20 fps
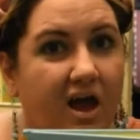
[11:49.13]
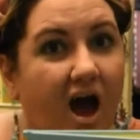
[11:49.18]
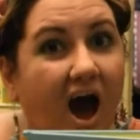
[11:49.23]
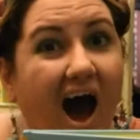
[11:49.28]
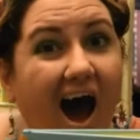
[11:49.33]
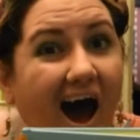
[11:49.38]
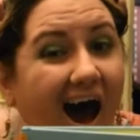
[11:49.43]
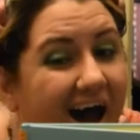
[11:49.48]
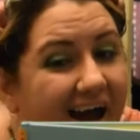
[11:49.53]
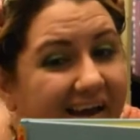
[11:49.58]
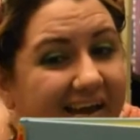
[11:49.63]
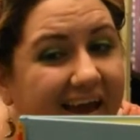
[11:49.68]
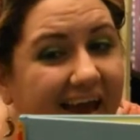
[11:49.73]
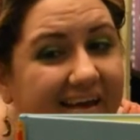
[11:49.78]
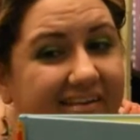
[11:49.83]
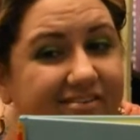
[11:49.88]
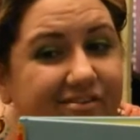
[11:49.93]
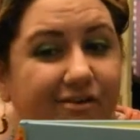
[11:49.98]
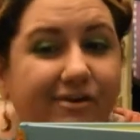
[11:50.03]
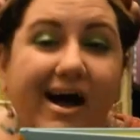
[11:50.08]
I
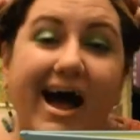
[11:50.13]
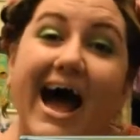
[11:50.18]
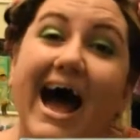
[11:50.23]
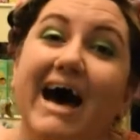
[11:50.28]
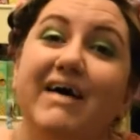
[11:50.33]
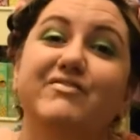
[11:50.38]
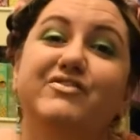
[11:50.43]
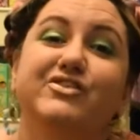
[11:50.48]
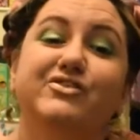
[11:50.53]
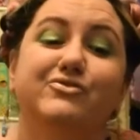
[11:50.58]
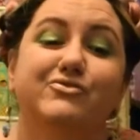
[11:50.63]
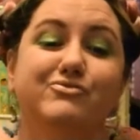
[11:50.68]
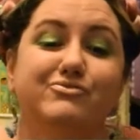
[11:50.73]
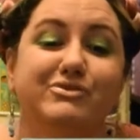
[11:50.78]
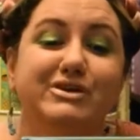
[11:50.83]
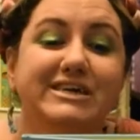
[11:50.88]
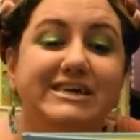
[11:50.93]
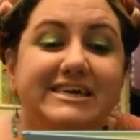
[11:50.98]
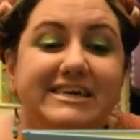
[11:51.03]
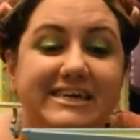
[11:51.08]
guess you'll have to
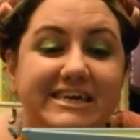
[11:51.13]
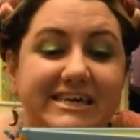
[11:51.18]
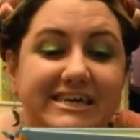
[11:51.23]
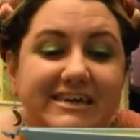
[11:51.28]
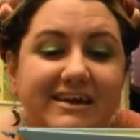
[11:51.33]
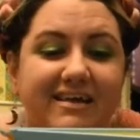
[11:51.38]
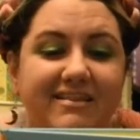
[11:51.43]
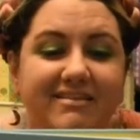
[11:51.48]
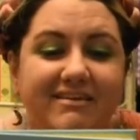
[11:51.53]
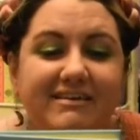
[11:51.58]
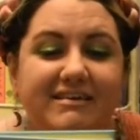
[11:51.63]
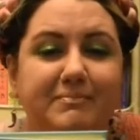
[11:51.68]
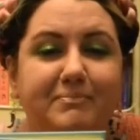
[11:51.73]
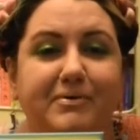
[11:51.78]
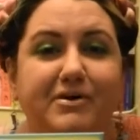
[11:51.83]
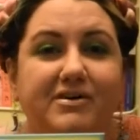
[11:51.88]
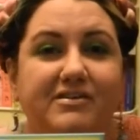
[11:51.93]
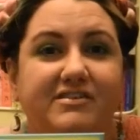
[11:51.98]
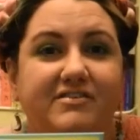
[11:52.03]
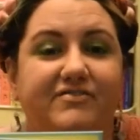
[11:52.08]
read this
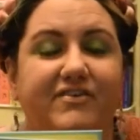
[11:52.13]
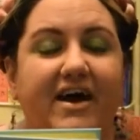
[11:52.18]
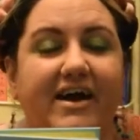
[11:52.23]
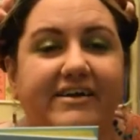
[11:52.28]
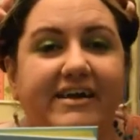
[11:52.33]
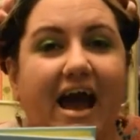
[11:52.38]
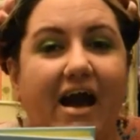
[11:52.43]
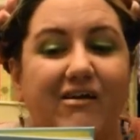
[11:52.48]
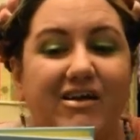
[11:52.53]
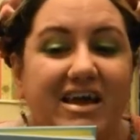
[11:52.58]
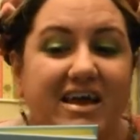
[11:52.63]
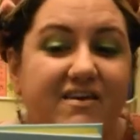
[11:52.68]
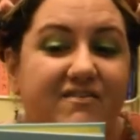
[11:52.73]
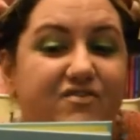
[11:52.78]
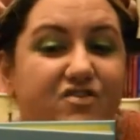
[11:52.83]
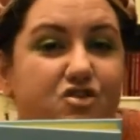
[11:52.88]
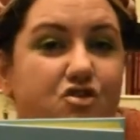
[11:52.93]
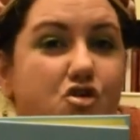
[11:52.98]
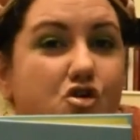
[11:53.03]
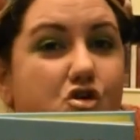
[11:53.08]
book to find out
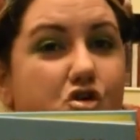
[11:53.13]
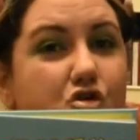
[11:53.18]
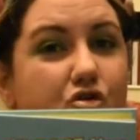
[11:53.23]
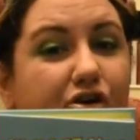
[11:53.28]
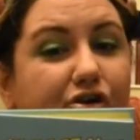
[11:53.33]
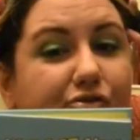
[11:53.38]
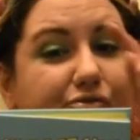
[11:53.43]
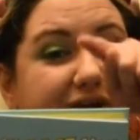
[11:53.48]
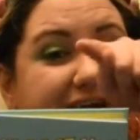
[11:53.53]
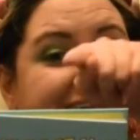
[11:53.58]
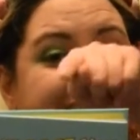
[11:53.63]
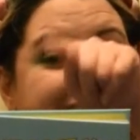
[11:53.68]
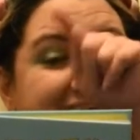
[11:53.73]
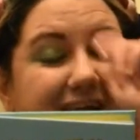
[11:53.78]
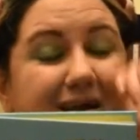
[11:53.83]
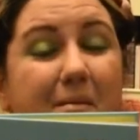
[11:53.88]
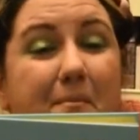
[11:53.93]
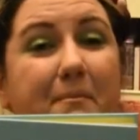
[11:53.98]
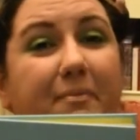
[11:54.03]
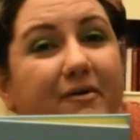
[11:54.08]
if you can read it
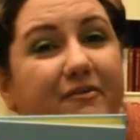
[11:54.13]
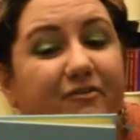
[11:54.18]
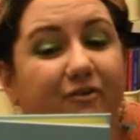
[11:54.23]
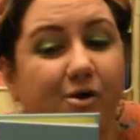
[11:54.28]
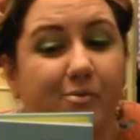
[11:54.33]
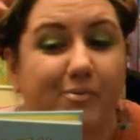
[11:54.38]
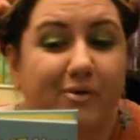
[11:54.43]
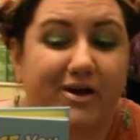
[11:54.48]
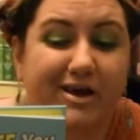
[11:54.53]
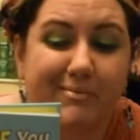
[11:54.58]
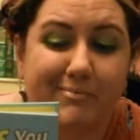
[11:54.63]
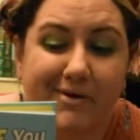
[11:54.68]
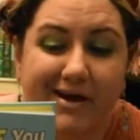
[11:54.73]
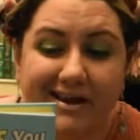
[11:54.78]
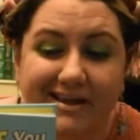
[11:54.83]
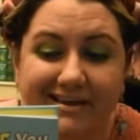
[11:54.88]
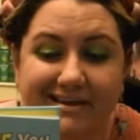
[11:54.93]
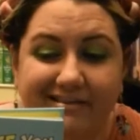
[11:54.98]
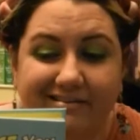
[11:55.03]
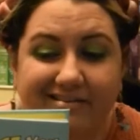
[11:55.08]
before Book It
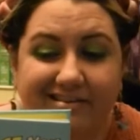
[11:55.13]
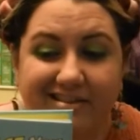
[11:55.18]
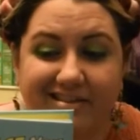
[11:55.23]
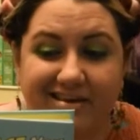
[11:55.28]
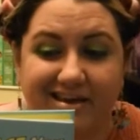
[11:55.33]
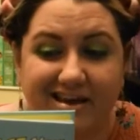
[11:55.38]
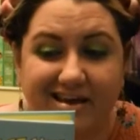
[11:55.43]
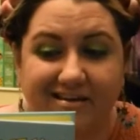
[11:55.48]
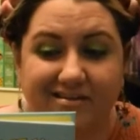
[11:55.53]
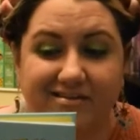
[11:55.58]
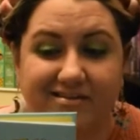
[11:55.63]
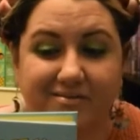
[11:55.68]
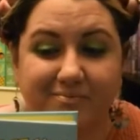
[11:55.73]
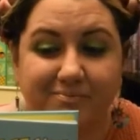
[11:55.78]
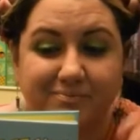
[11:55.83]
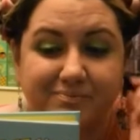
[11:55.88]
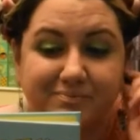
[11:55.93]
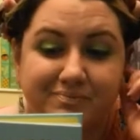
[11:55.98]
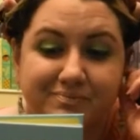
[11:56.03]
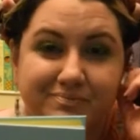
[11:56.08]
Bunny gets to the end.
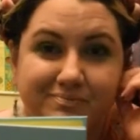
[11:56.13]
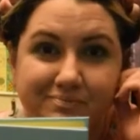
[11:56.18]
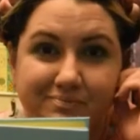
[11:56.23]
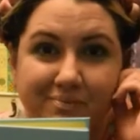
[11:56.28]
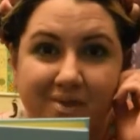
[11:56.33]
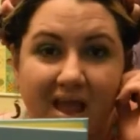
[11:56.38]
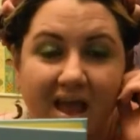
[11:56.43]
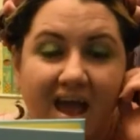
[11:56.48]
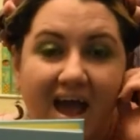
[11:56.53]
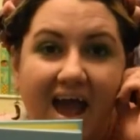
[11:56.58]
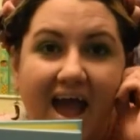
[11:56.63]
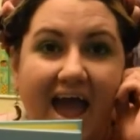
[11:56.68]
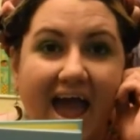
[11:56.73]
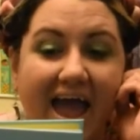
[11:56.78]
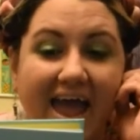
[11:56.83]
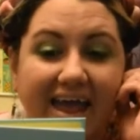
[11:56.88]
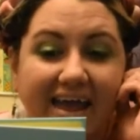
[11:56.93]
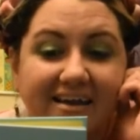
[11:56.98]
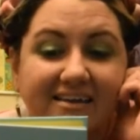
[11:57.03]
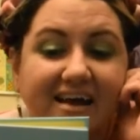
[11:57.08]

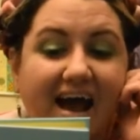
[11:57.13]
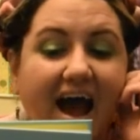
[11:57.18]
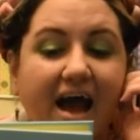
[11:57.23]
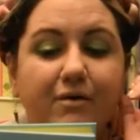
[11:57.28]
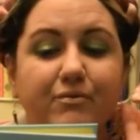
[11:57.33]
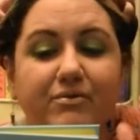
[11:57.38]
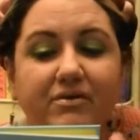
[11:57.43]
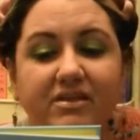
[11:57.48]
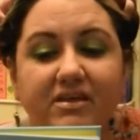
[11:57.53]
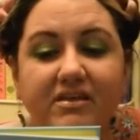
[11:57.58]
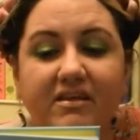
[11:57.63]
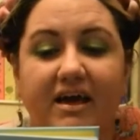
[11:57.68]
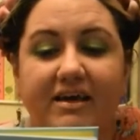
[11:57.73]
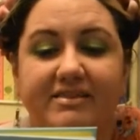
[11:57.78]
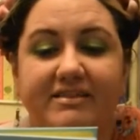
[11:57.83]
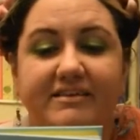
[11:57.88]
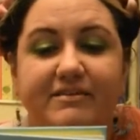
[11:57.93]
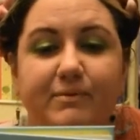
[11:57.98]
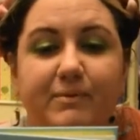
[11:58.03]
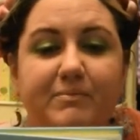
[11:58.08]
And I really like
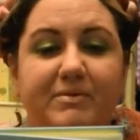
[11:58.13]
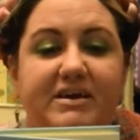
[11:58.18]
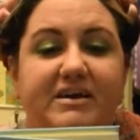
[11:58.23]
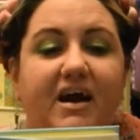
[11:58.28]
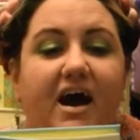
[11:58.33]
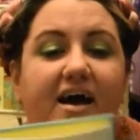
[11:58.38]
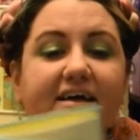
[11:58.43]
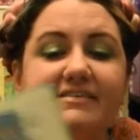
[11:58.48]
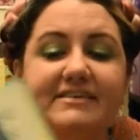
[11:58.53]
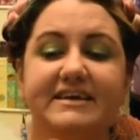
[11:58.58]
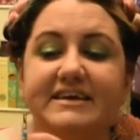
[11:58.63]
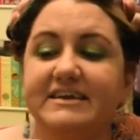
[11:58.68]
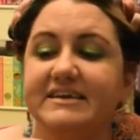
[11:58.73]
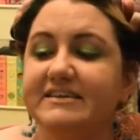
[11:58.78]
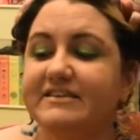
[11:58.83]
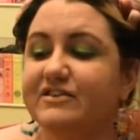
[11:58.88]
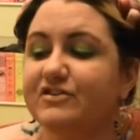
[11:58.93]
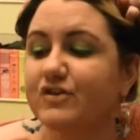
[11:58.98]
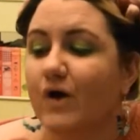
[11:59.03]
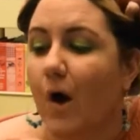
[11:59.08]
this one because it
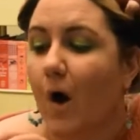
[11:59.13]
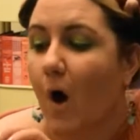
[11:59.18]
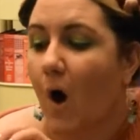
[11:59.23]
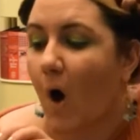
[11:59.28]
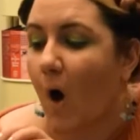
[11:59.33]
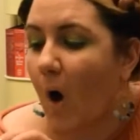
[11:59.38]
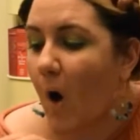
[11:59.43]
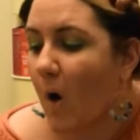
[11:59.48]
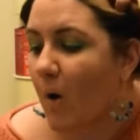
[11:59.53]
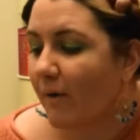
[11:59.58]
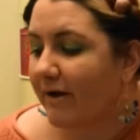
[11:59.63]
is so